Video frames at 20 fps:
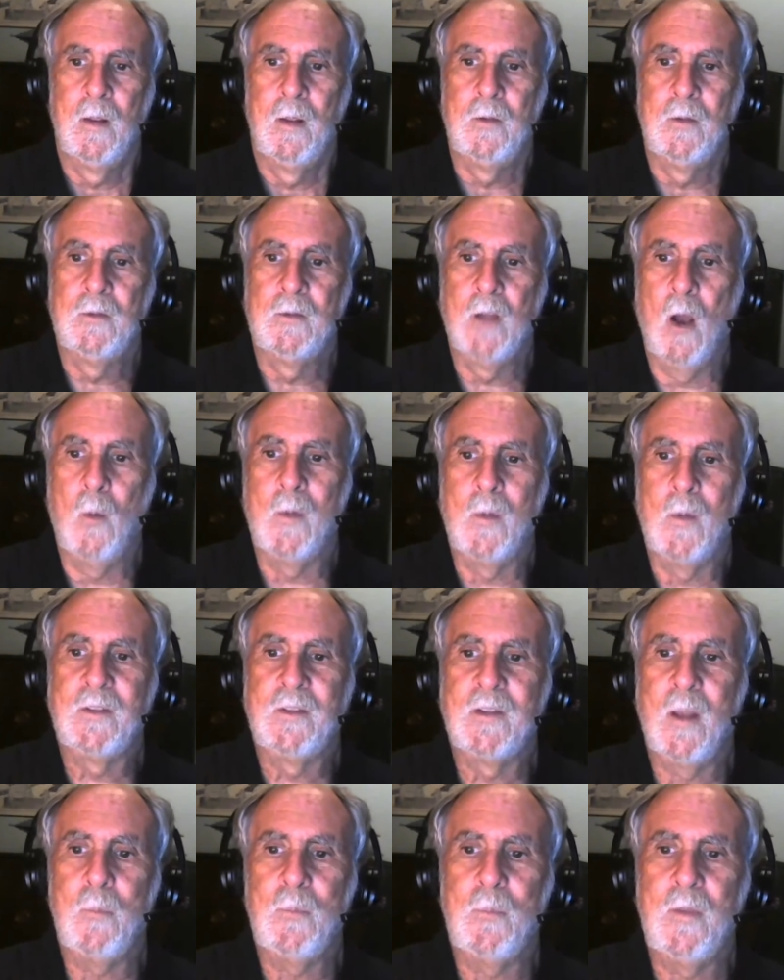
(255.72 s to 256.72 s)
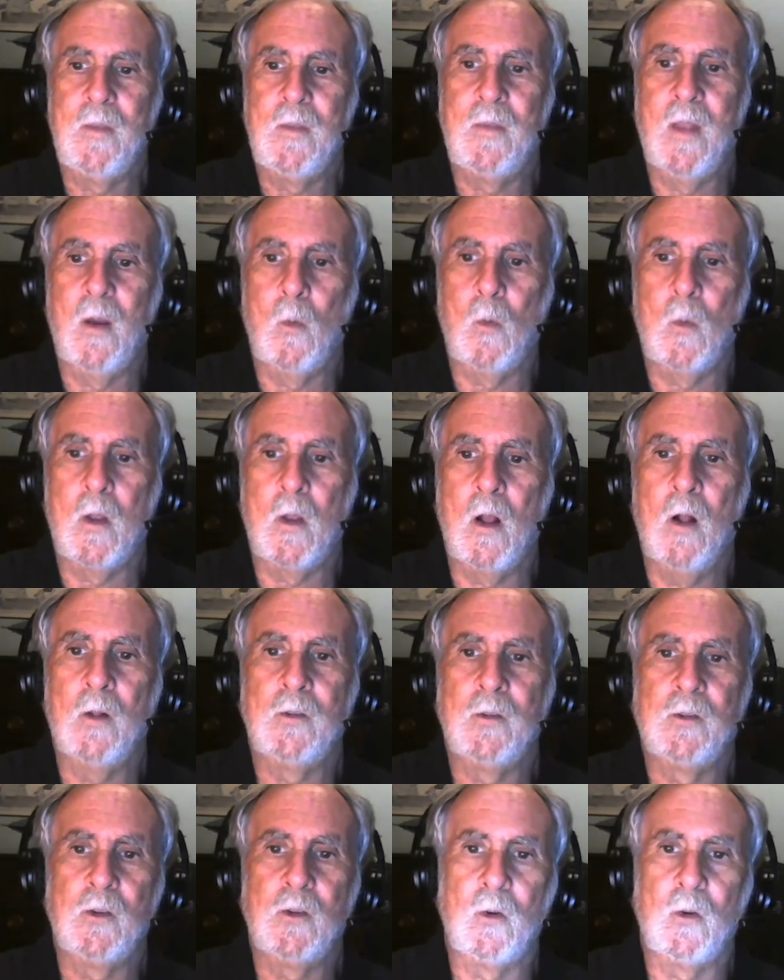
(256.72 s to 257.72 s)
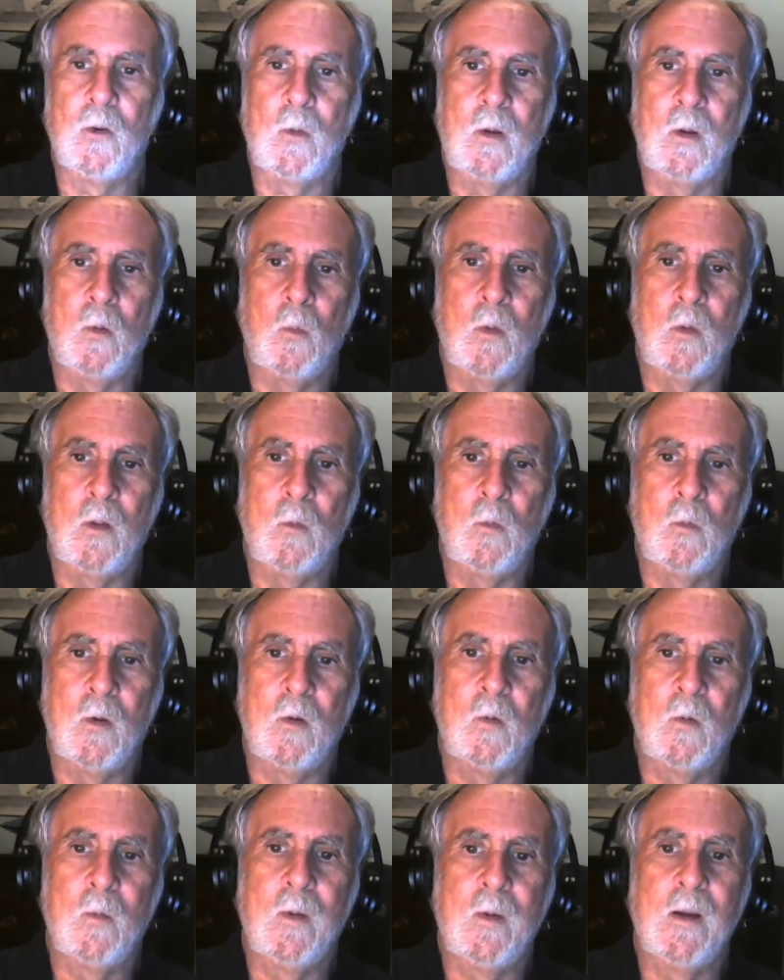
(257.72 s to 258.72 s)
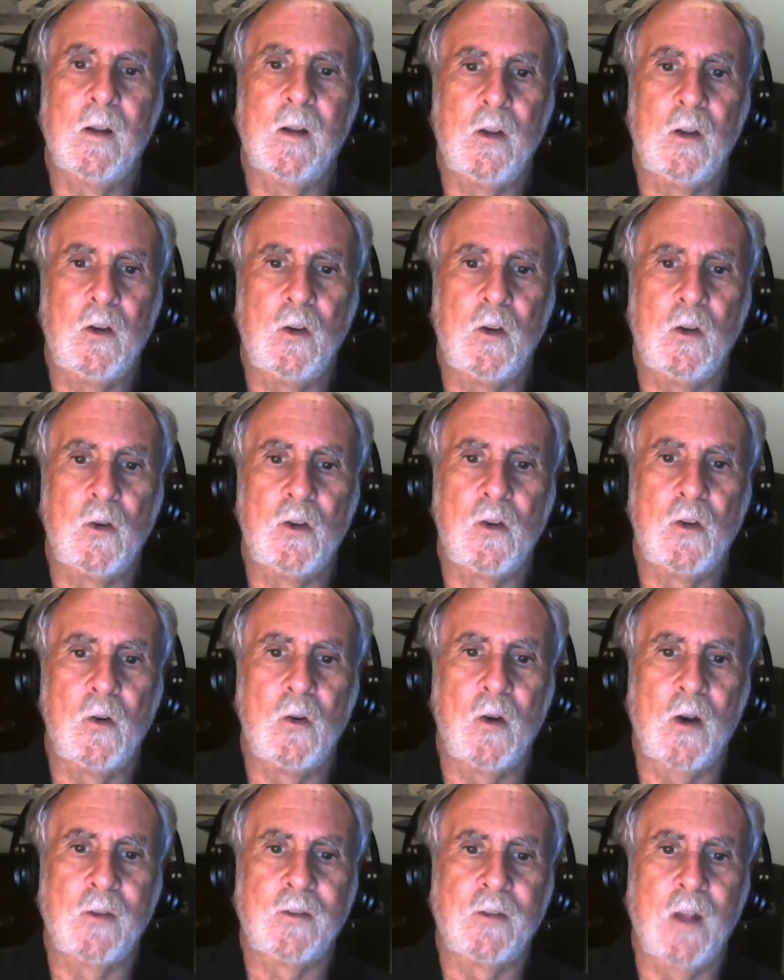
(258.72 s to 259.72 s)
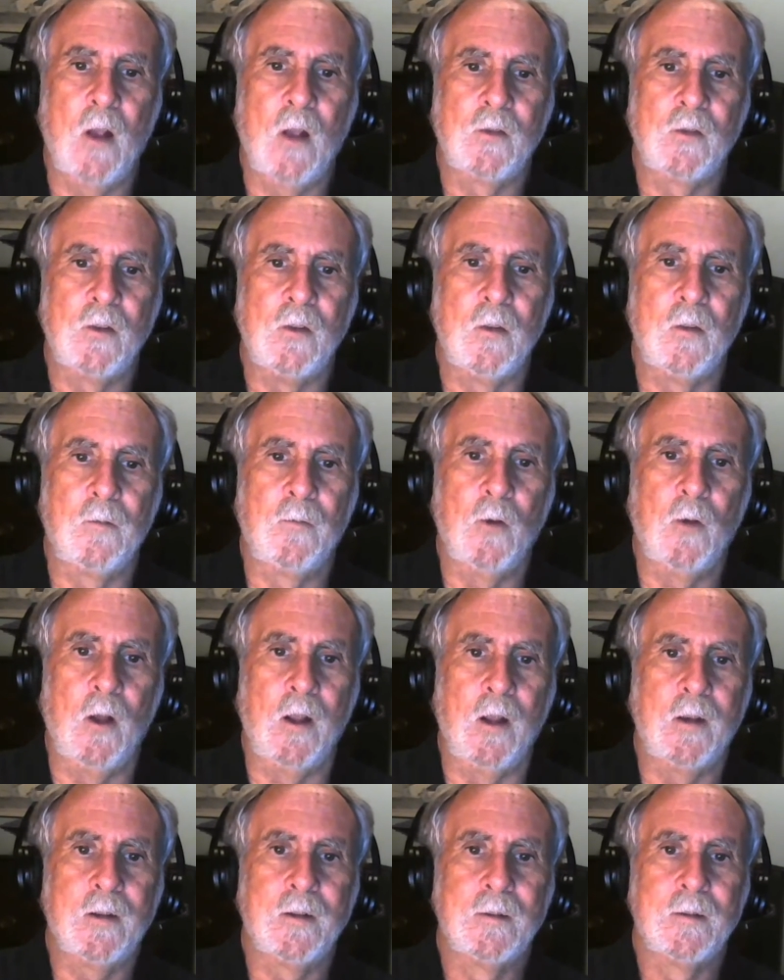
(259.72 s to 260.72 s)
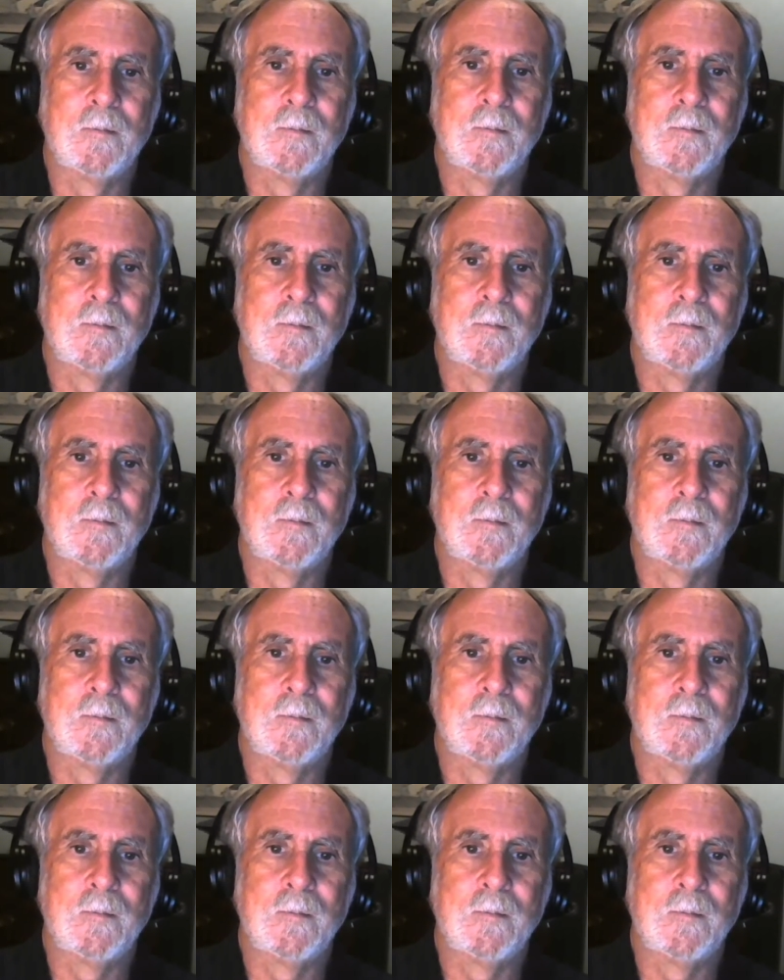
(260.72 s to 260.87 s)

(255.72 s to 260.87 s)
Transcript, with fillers: So it's something that we all do. We really do shoot ourselves in the foot.